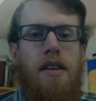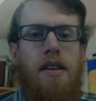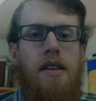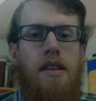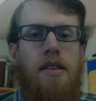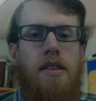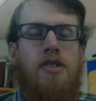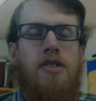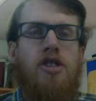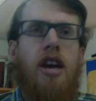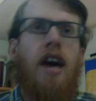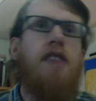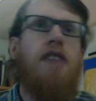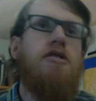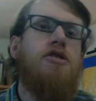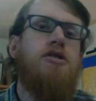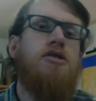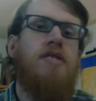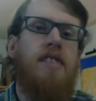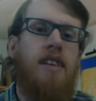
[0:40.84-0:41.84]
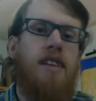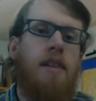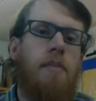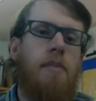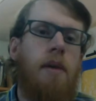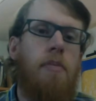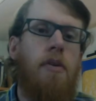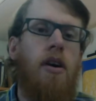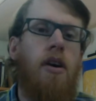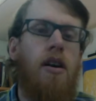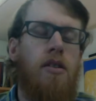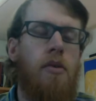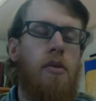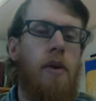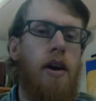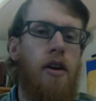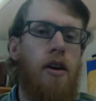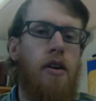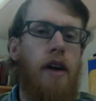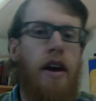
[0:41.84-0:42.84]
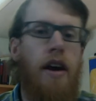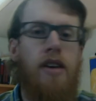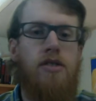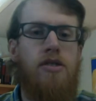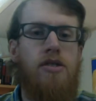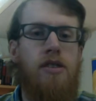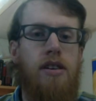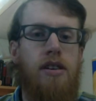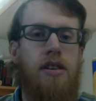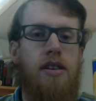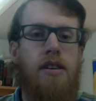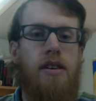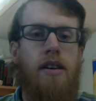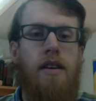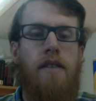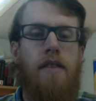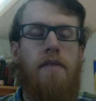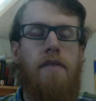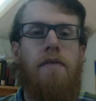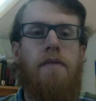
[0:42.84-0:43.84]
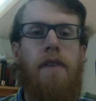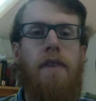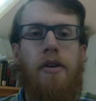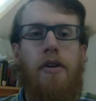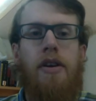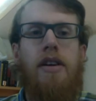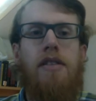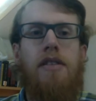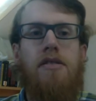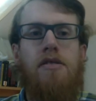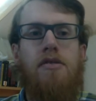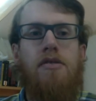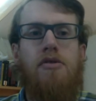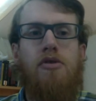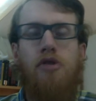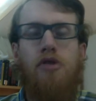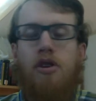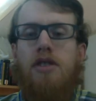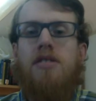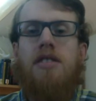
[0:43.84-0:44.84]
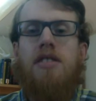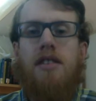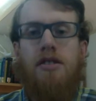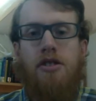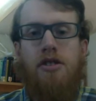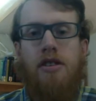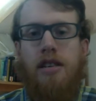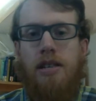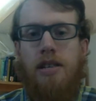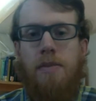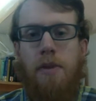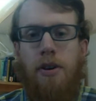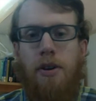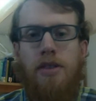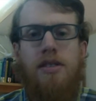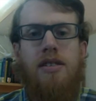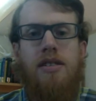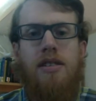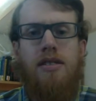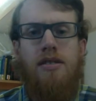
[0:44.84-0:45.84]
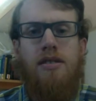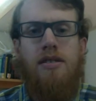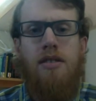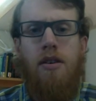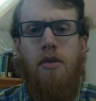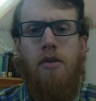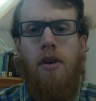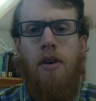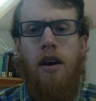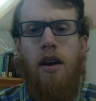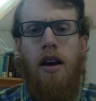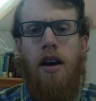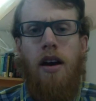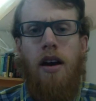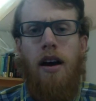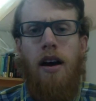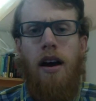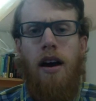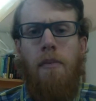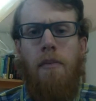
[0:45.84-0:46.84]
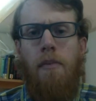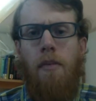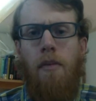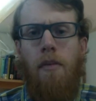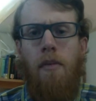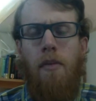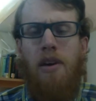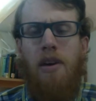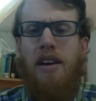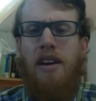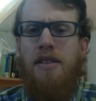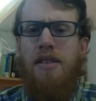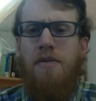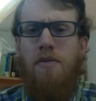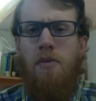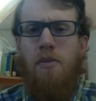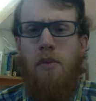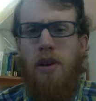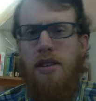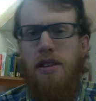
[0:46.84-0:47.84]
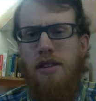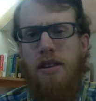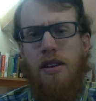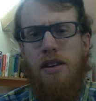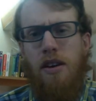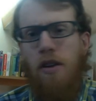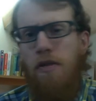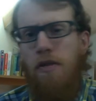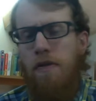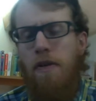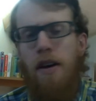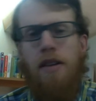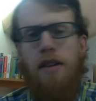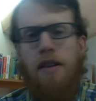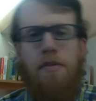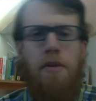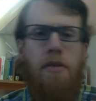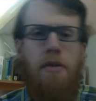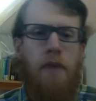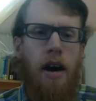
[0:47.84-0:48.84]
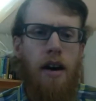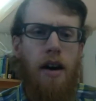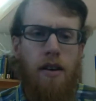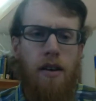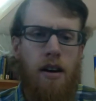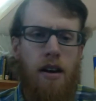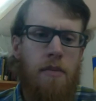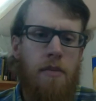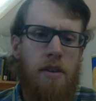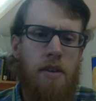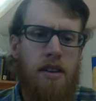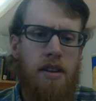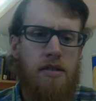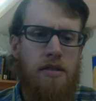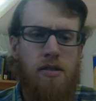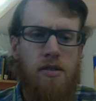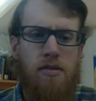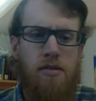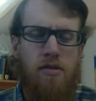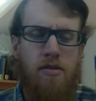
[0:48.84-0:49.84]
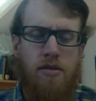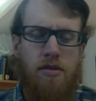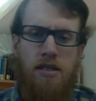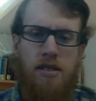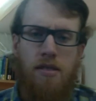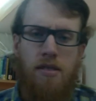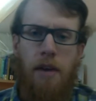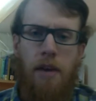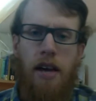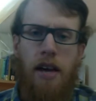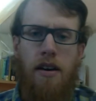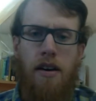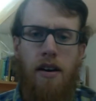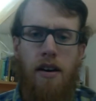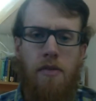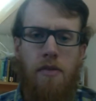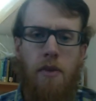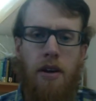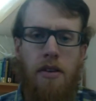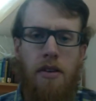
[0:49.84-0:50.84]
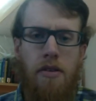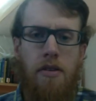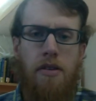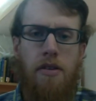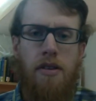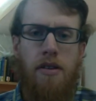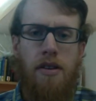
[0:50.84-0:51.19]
the challenges that come up along the way are actually very good teaching experiences. So we went the GoFundMe route, and there's all sorts of debate on whether